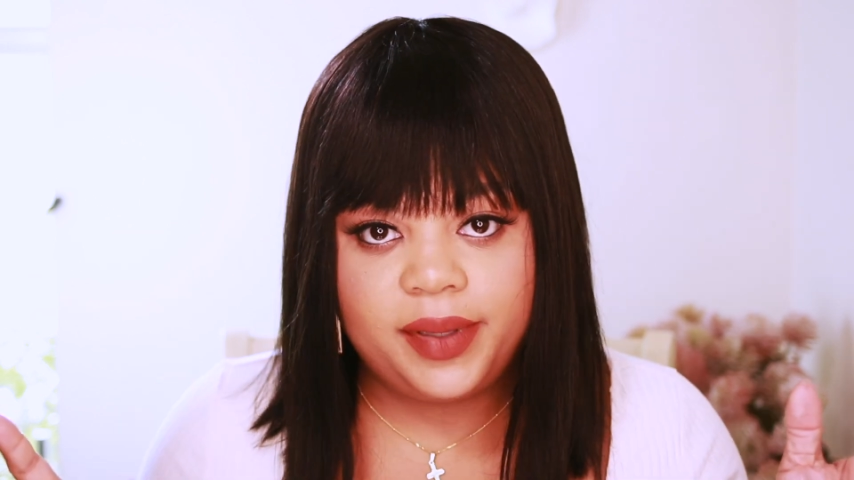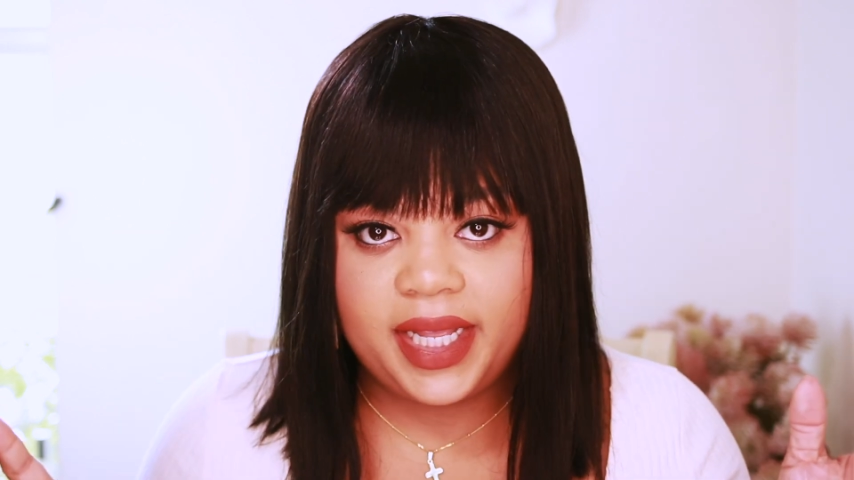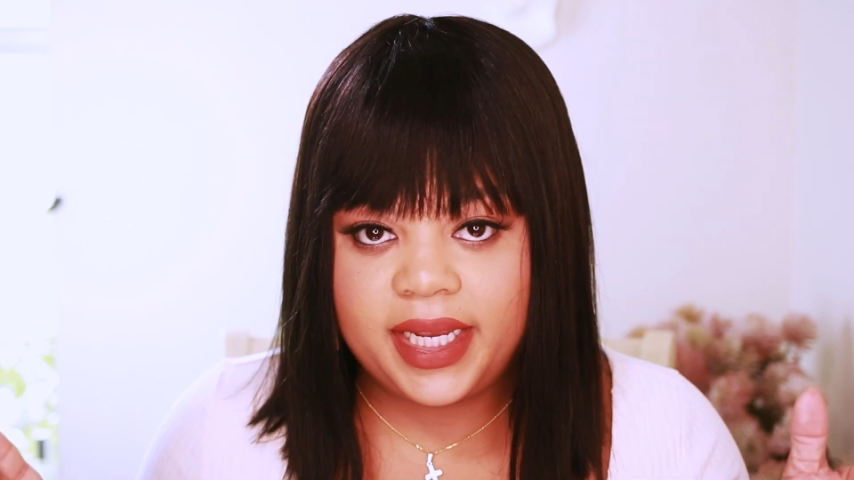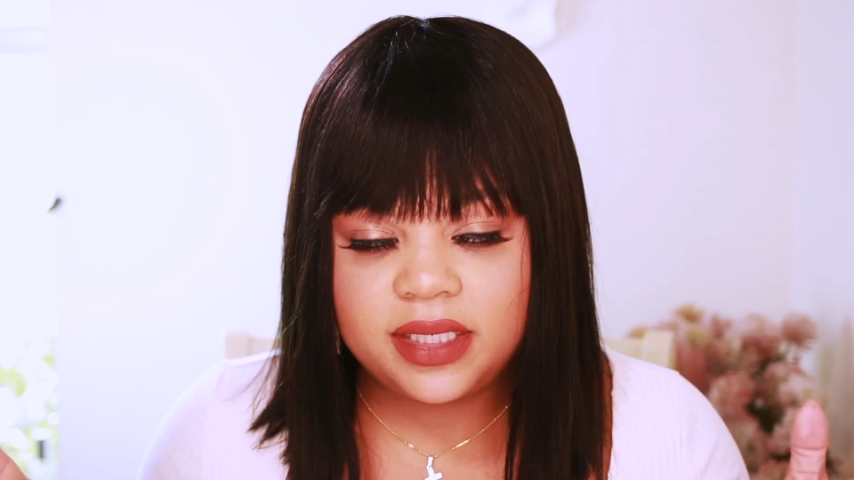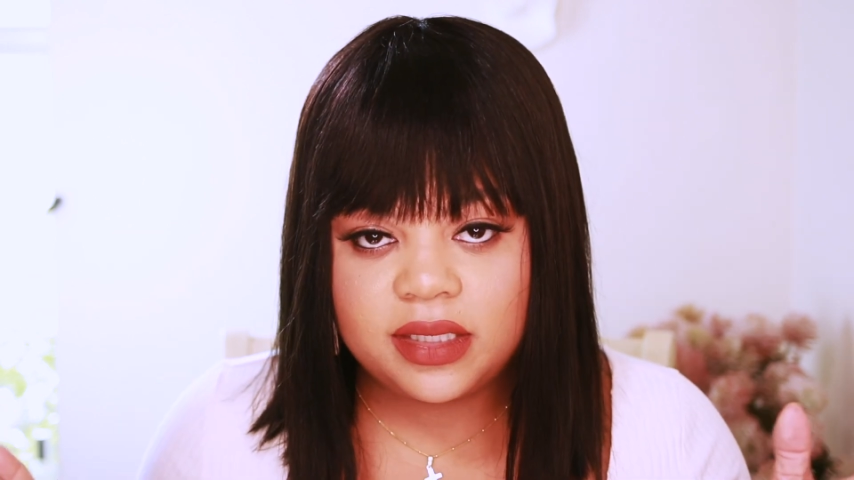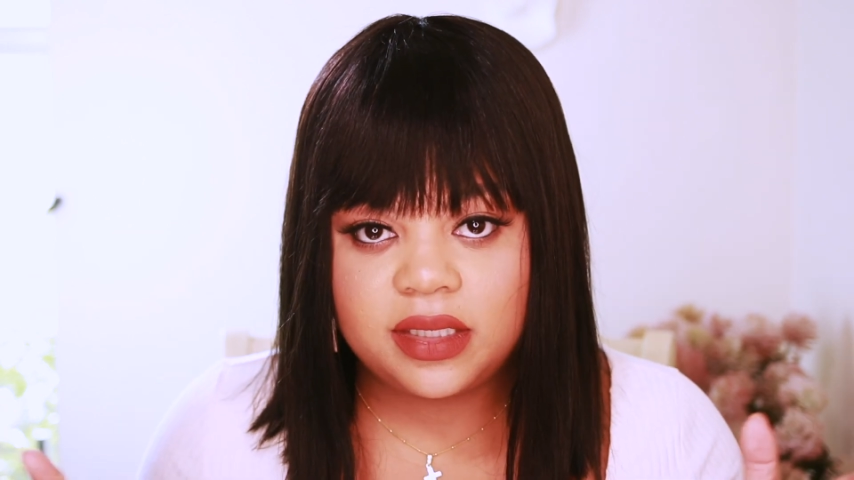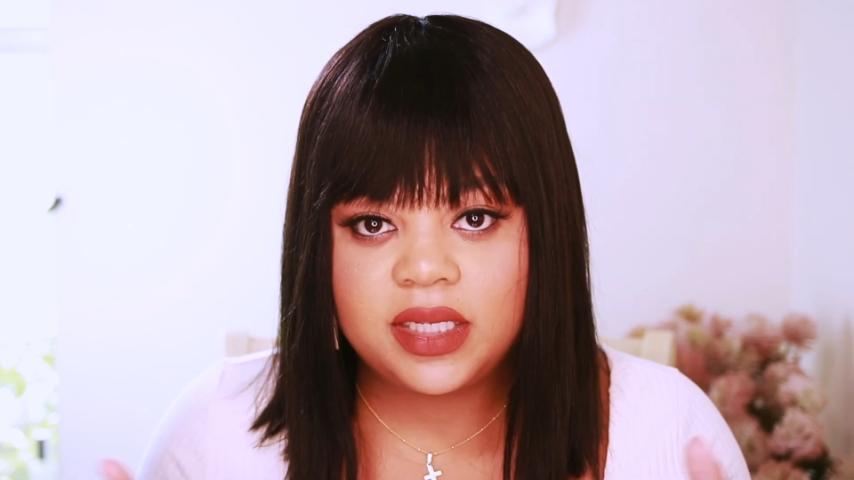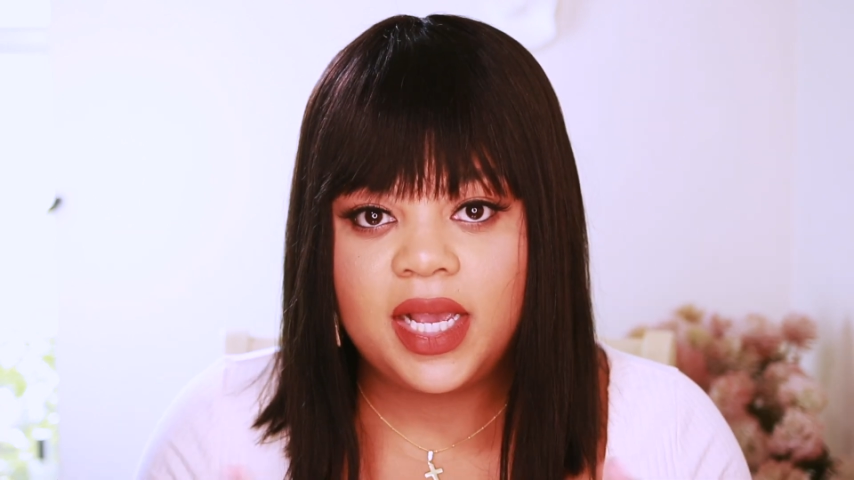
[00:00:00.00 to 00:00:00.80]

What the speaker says: place